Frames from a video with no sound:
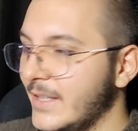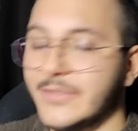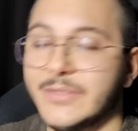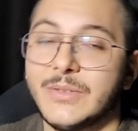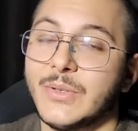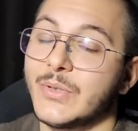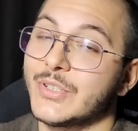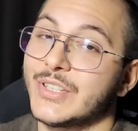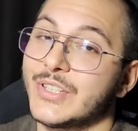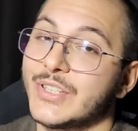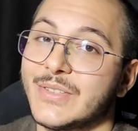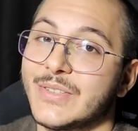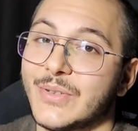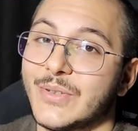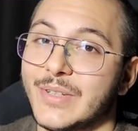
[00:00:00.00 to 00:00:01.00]
Even though she
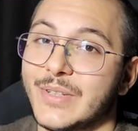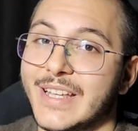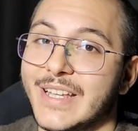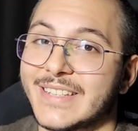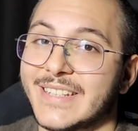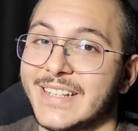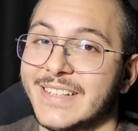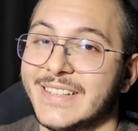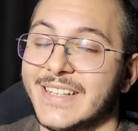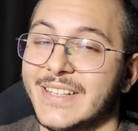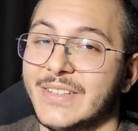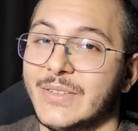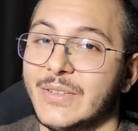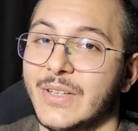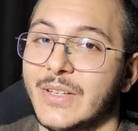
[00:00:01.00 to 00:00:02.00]
is overly excited
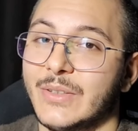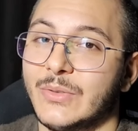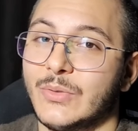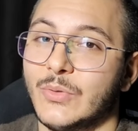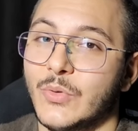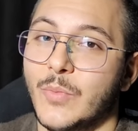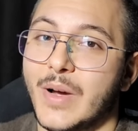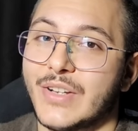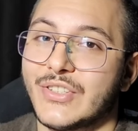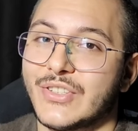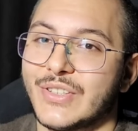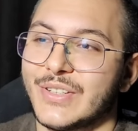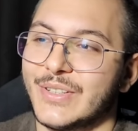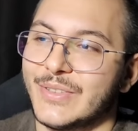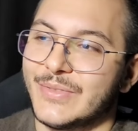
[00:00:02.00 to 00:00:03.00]
and too much
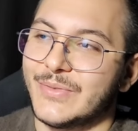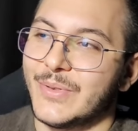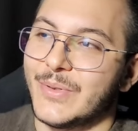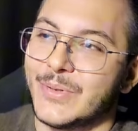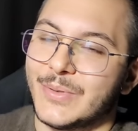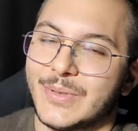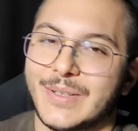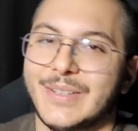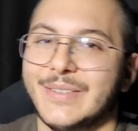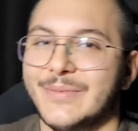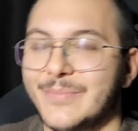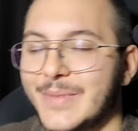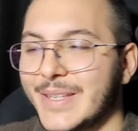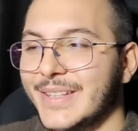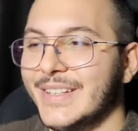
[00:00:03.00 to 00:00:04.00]
for
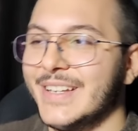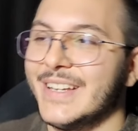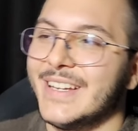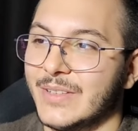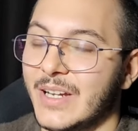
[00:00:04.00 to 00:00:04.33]
me,